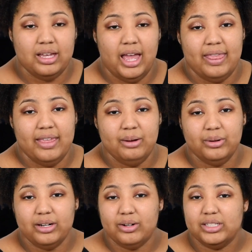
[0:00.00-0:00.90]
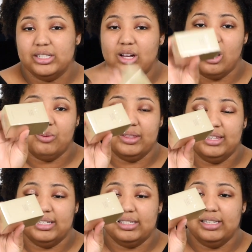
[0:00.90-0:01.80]
And then we're going to go in with
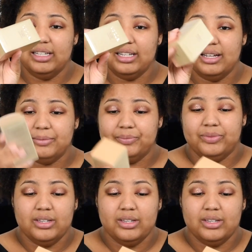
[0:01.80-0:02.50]
this Stila